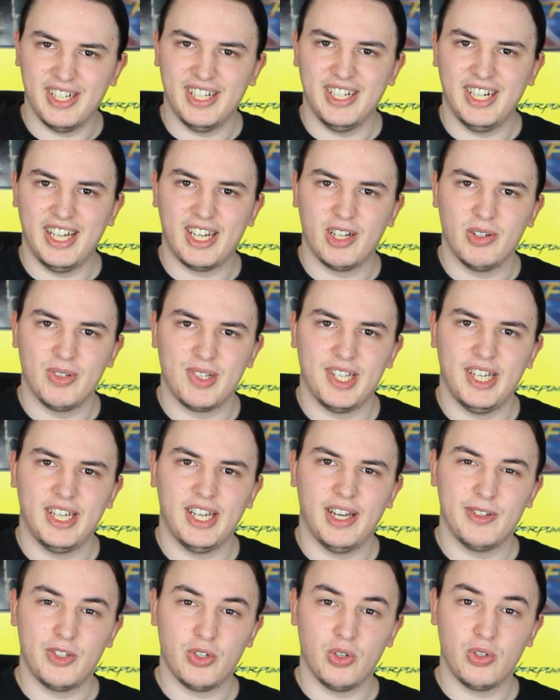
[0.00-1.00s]
uh, like I was saying,
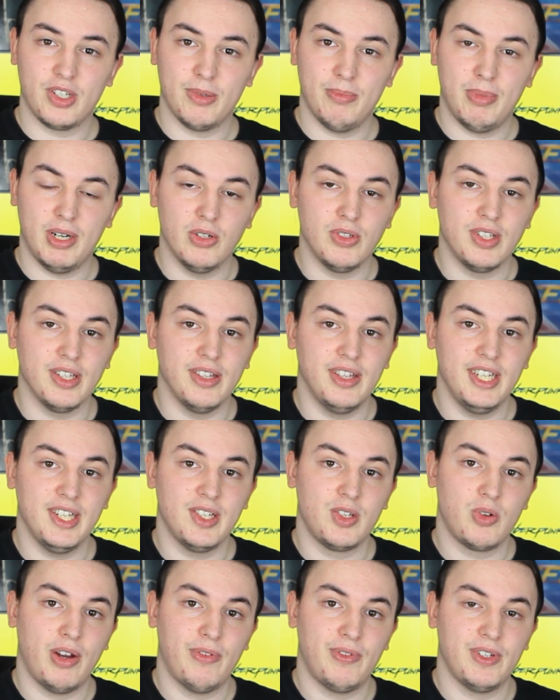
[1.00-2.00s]
I talked about
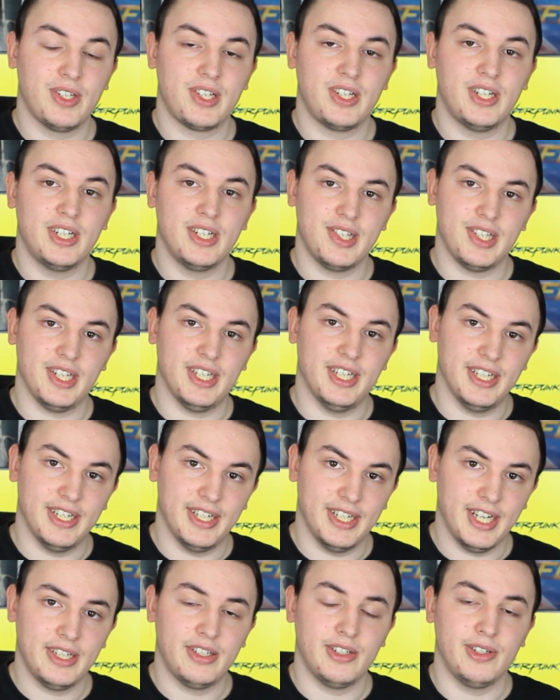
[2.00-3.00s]
these graphics cards in
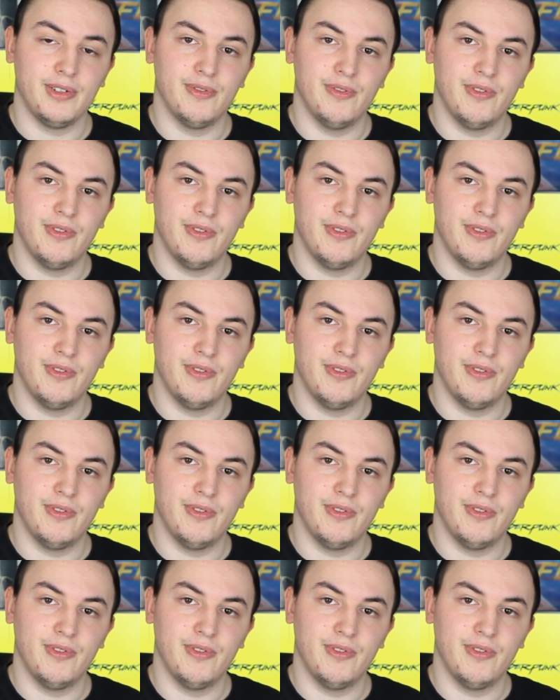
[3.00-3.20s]
another